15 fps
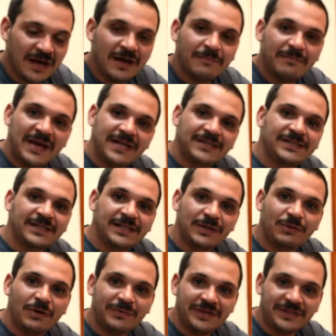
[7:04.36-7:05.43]
Basically
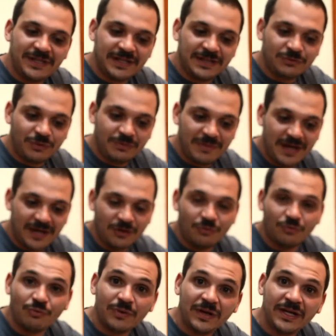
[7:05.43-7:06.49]
what we did is we made a
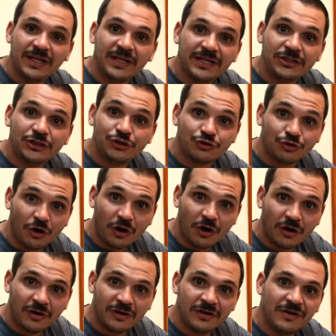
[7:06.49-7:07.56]
really
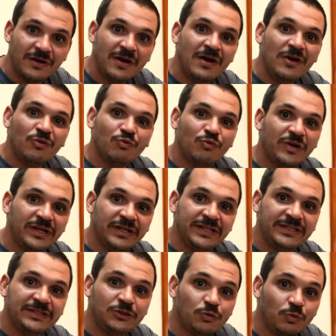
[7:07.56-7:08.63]
strong, really
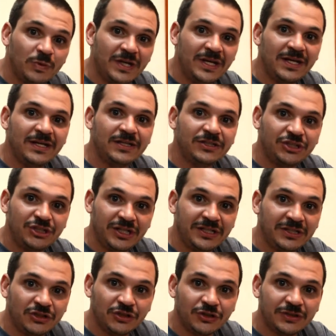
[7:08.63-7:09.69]
sweet
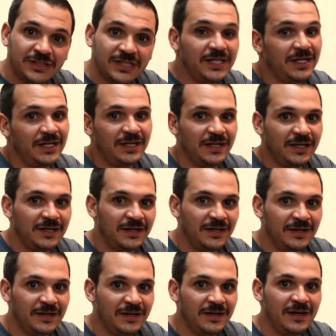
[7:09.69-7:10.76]
ginger tea.
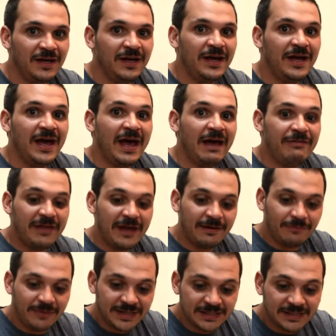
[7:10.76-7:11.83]
And then
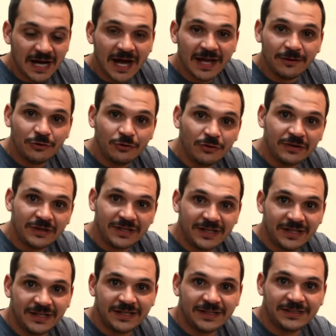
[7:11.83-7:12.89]
we diluted
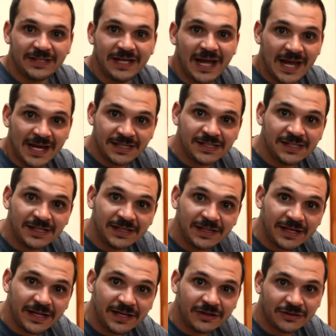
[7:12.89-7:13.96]
it to 18
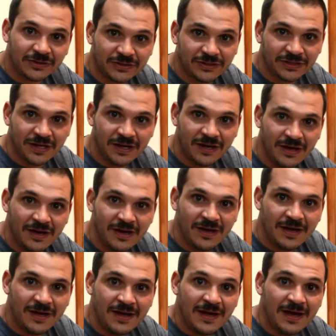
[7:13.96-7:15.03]
liters.
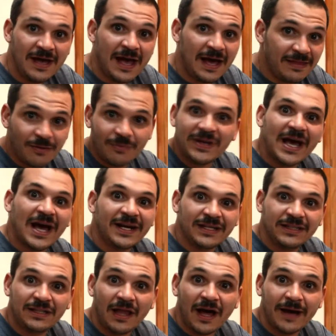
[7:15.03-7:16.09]
And then we
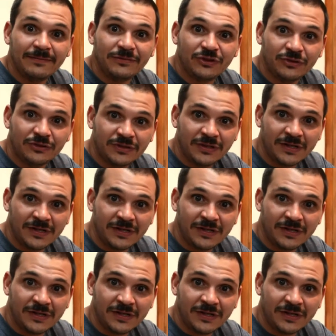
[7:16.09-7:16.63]
added lime juice.